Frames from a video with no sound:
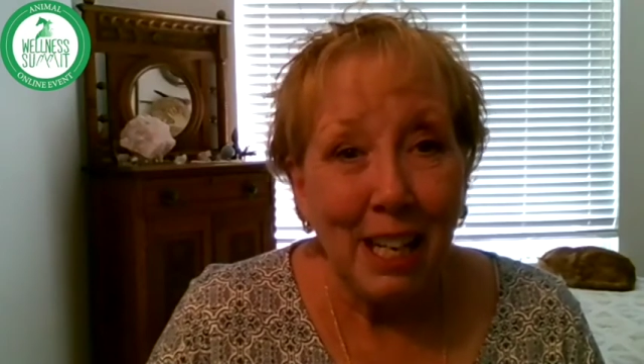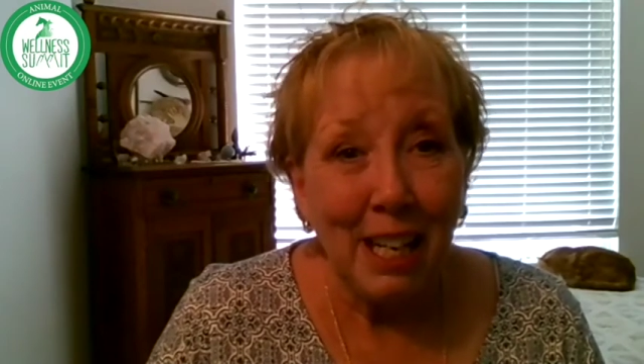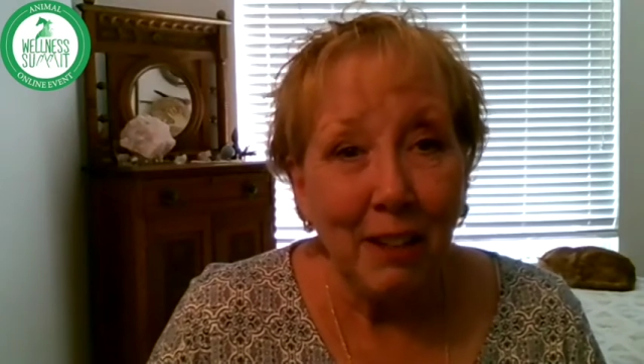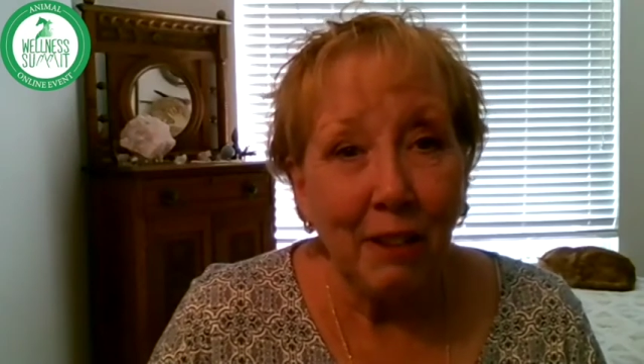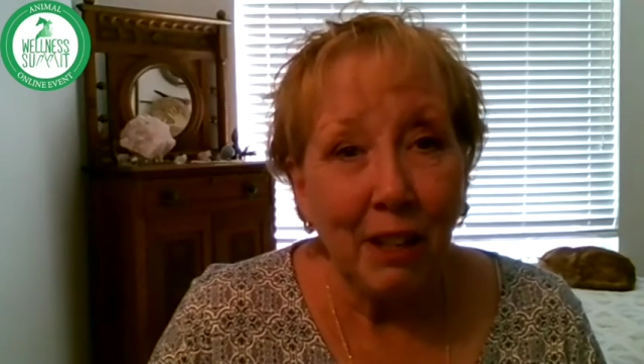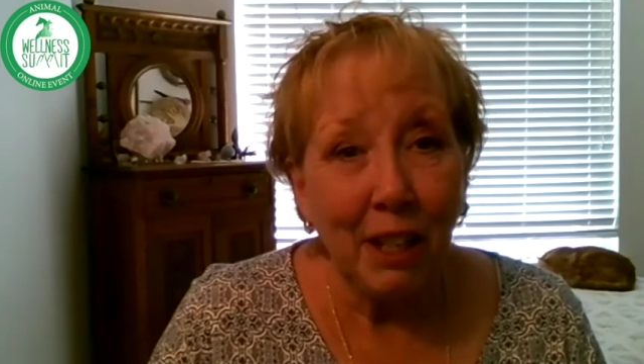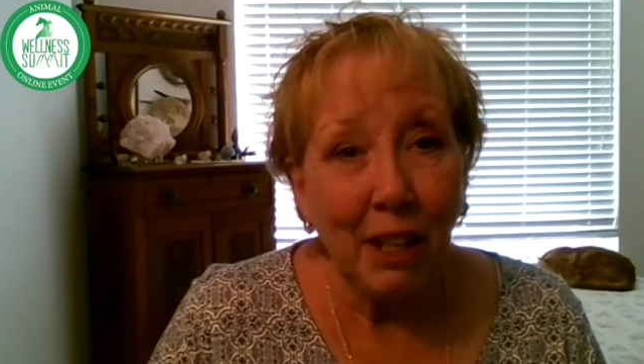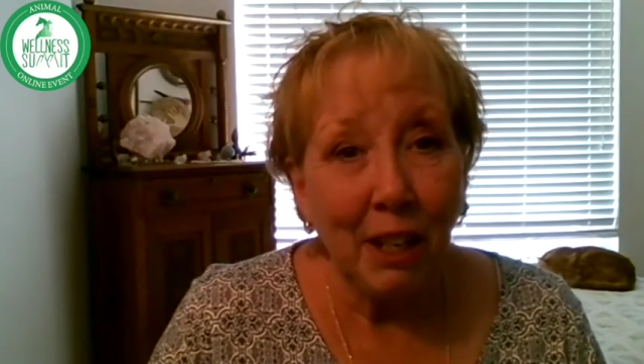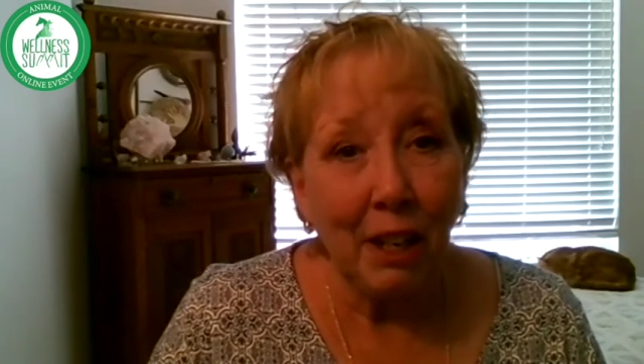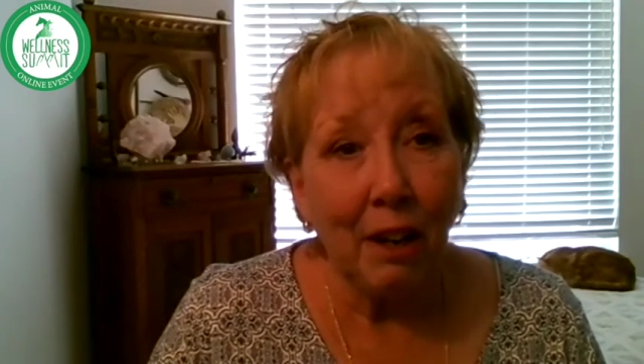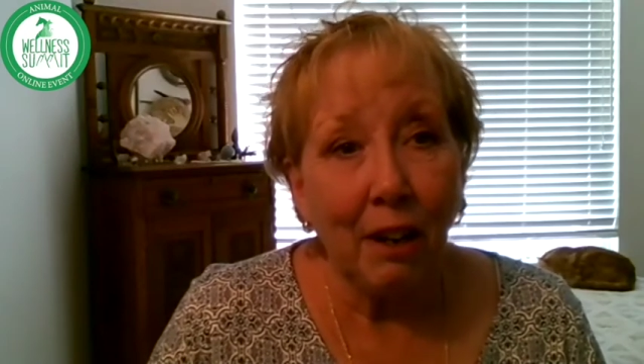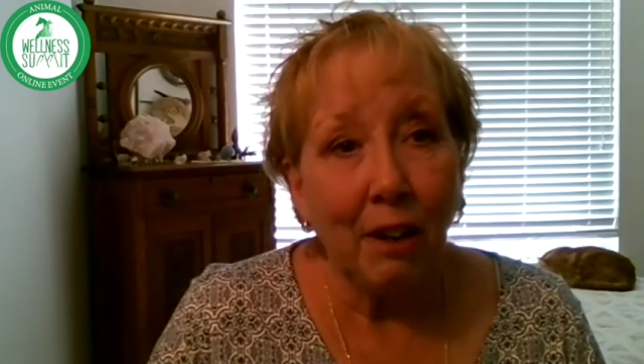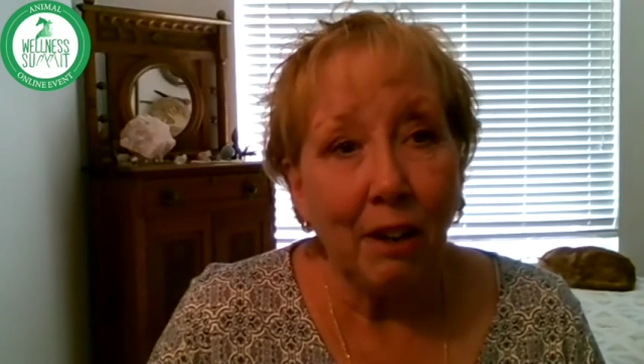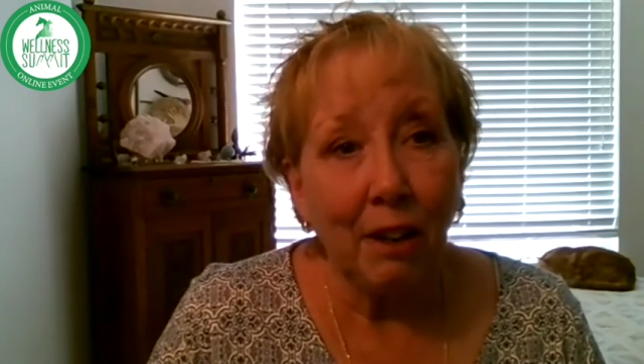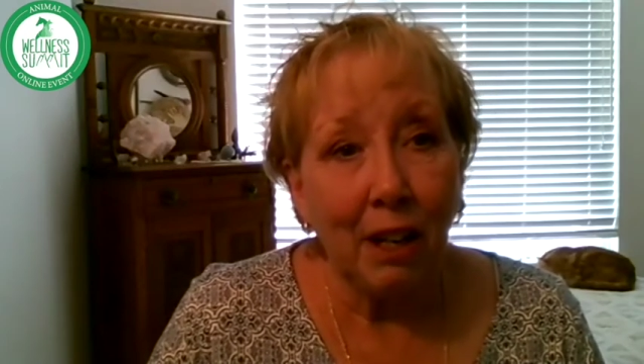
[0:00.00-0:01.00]
even in
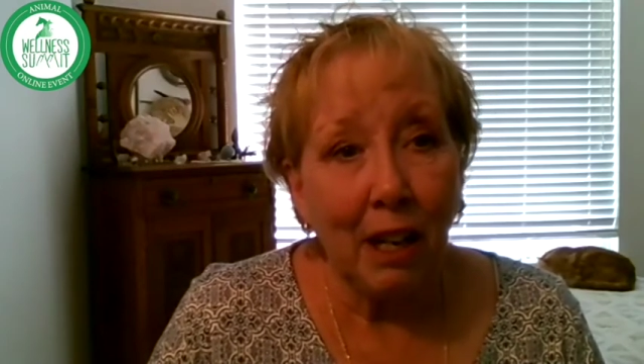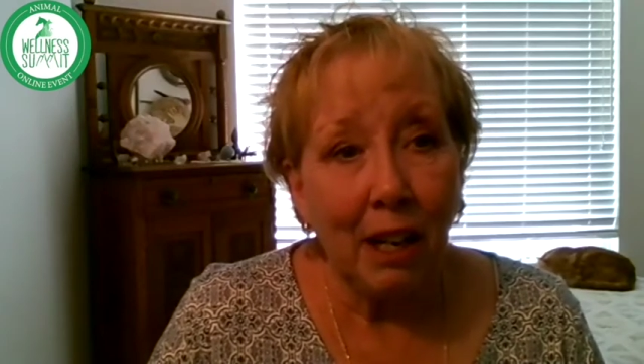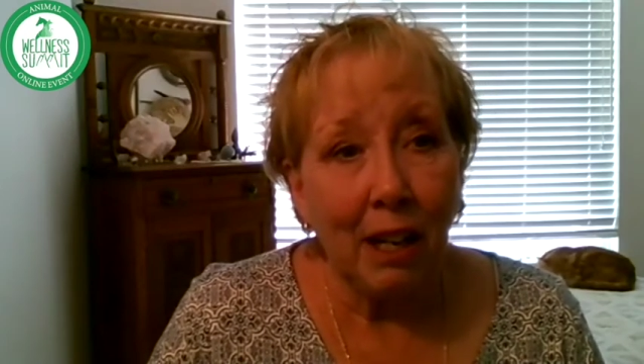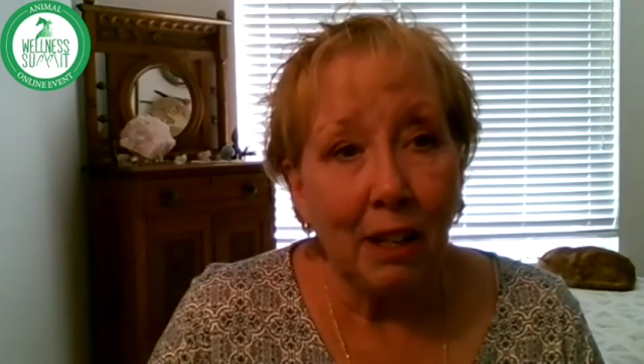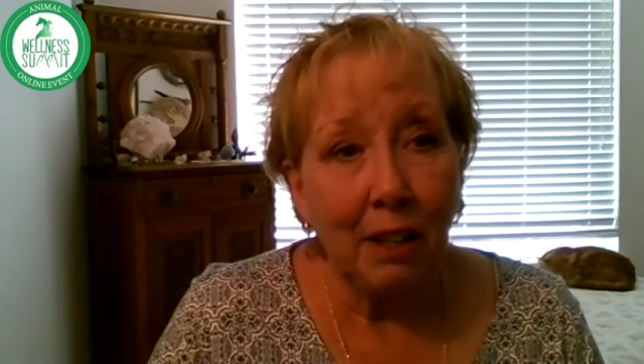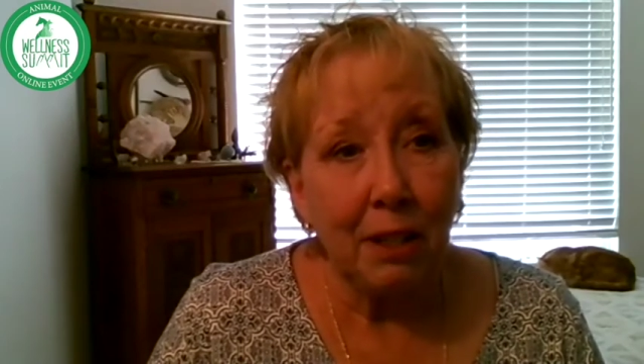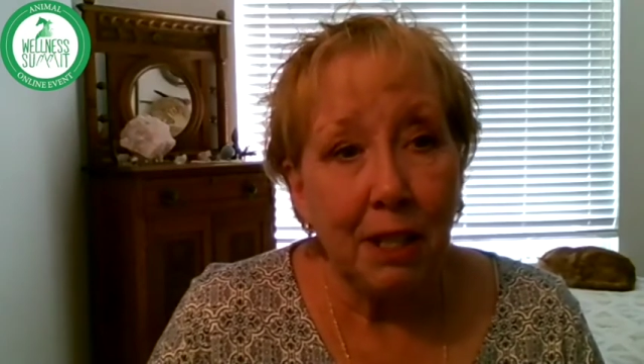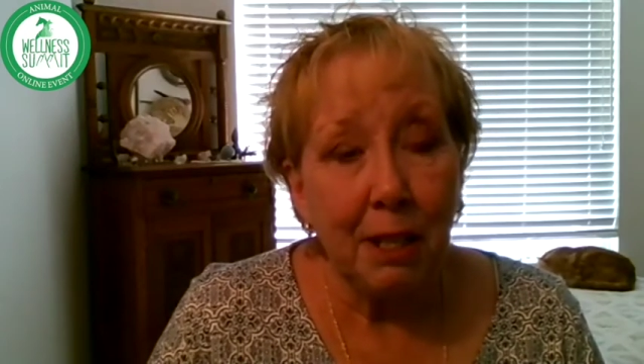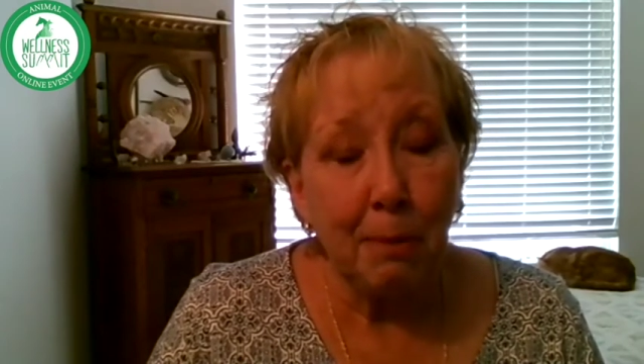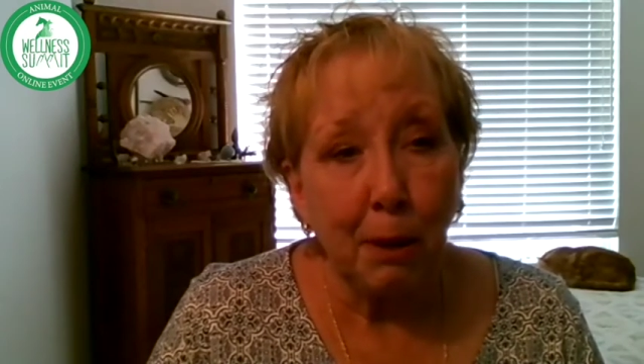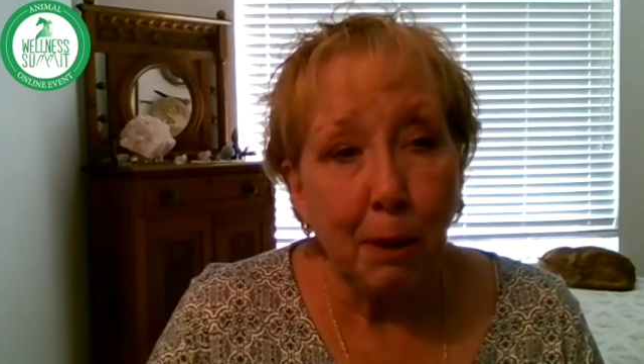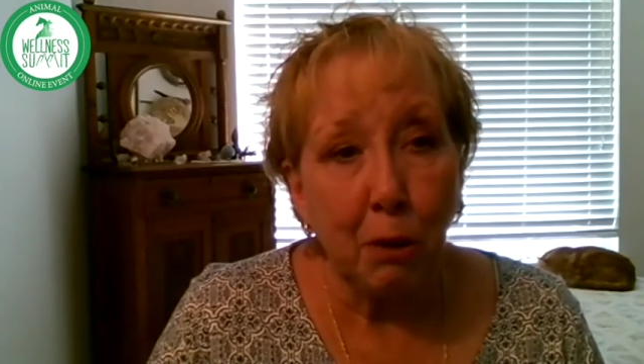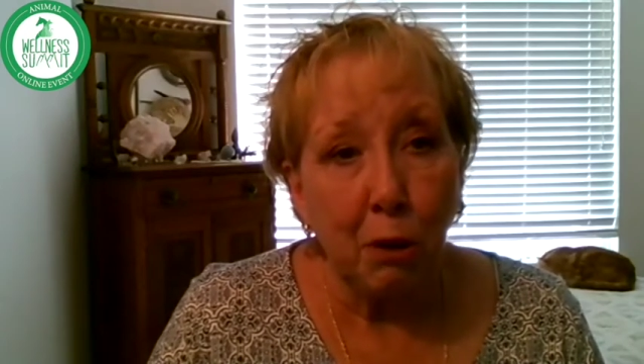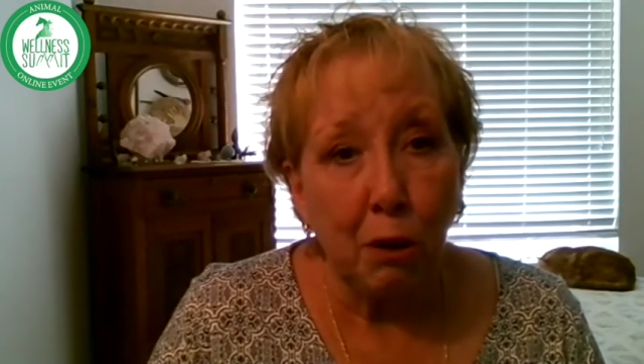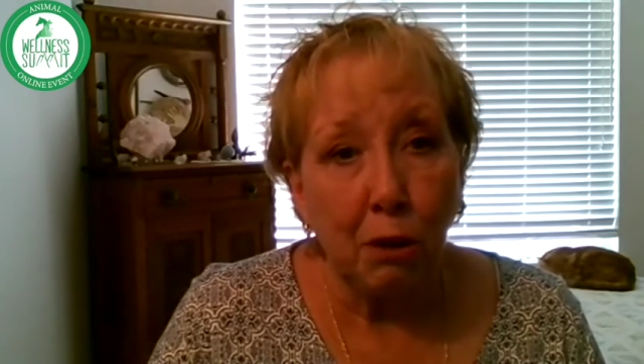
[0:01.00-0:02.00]
our
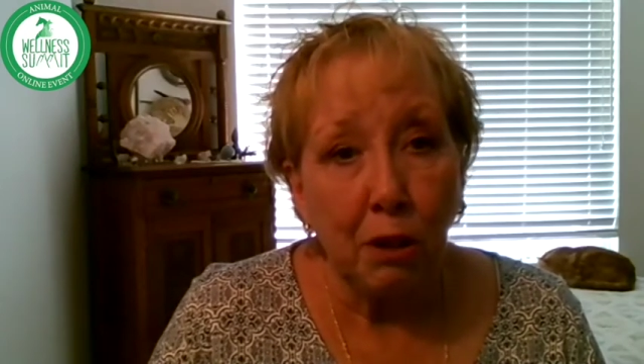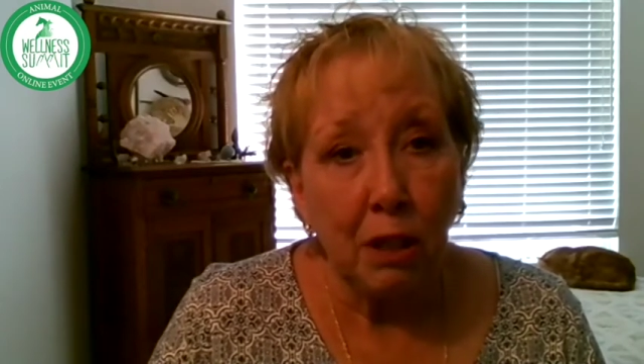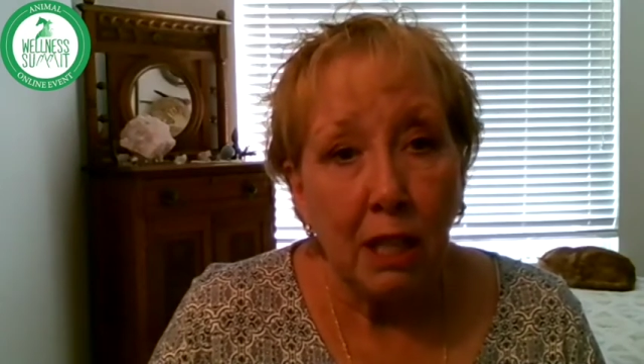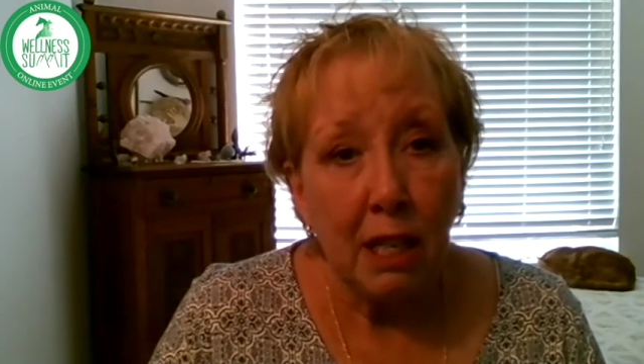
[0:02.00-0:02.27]
typical